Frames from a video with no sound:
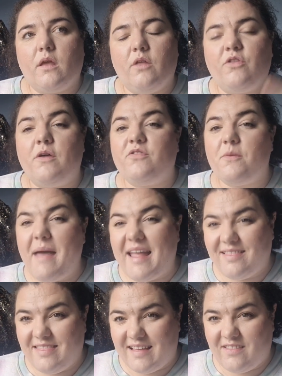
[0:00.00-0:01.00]
the
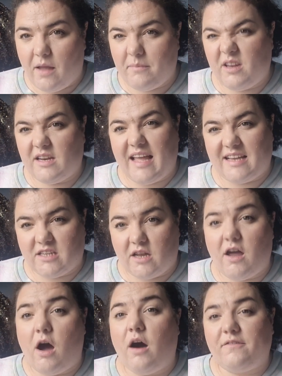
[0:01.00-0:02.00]
main thing that I'm going to get
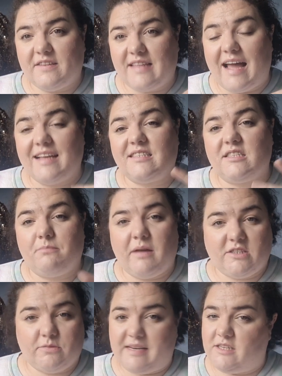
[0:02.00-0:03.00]
done after that is my
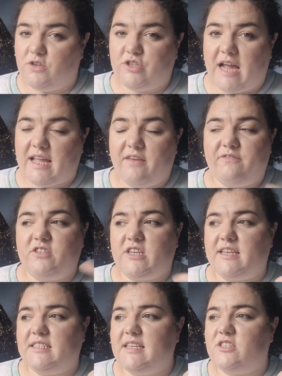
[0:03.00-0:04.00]
Sorrento jacket for
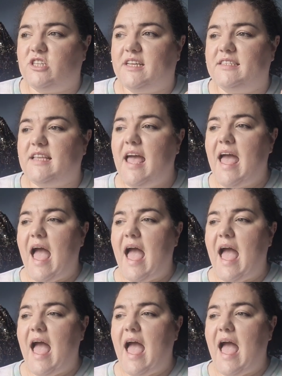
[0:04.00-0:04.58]
Jenny Stitches.